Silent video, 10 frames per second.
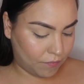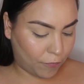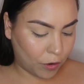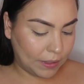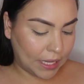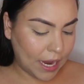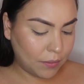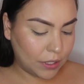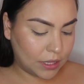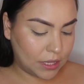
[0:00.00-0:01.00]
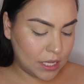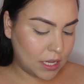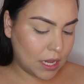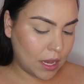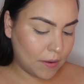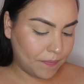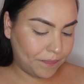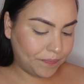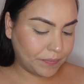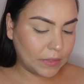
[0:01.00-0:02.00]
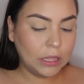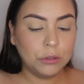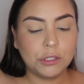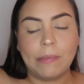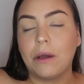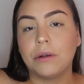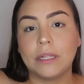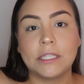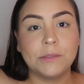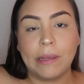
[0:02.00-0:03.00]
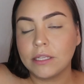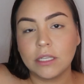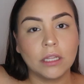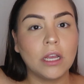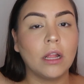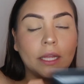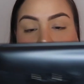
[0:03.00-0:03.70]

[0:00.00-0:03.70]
form a line with the loose powder. That's basically all I